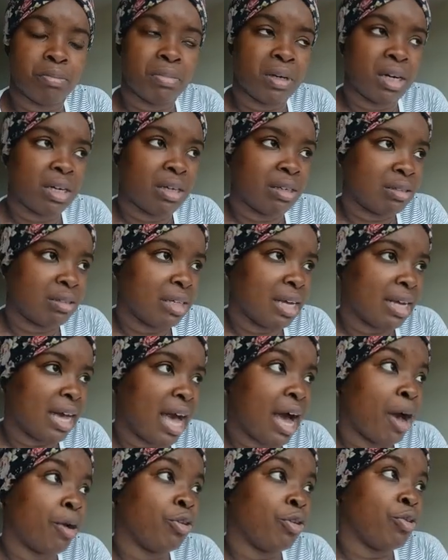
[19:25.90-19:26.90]
But
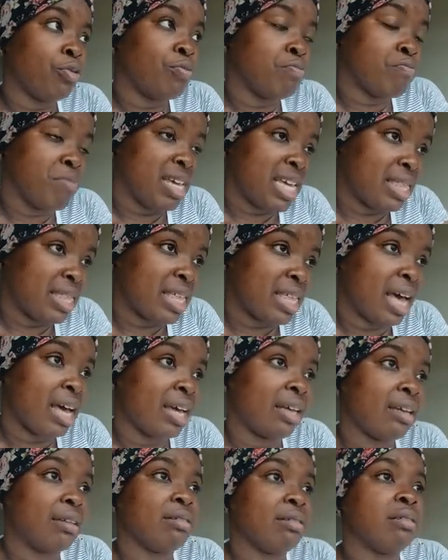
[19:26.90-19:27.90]
how you meet
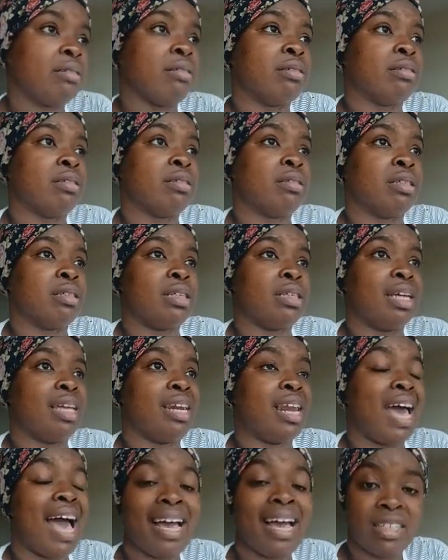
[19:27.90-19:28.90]
that
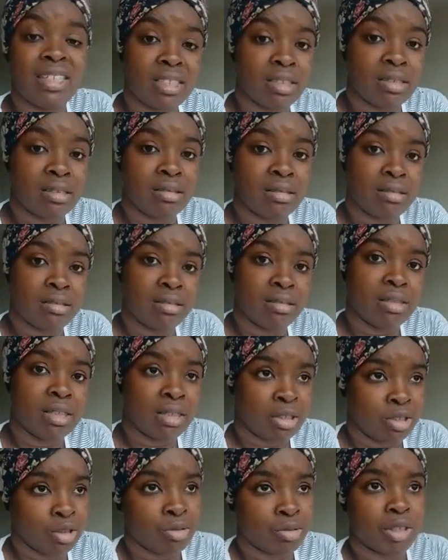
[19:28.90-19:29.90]
in action
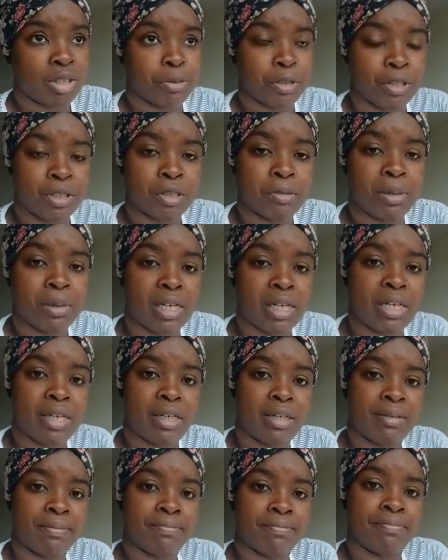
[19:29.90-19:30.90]
is your
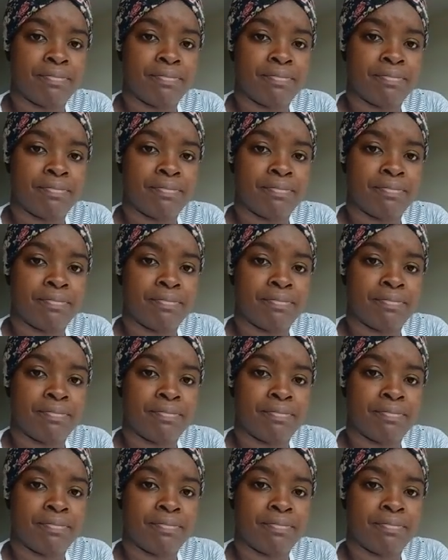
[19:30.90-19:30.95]
responsibility.